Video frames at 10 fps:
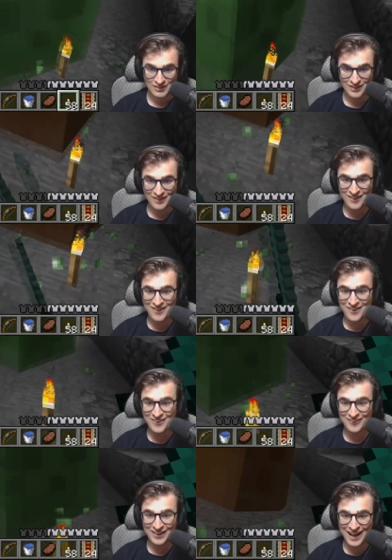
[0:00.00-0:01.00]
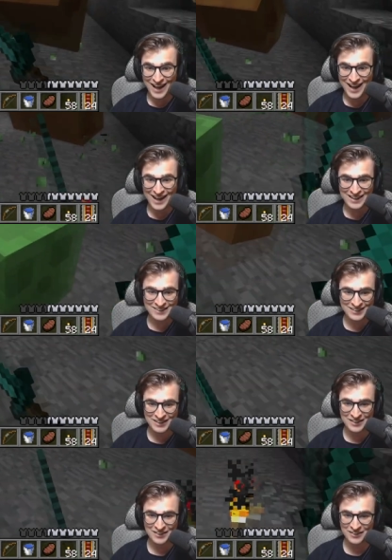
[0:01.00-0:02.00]
Oh, hi
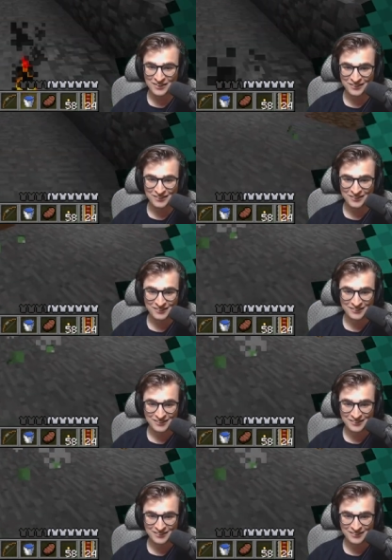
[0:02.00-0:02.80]
there!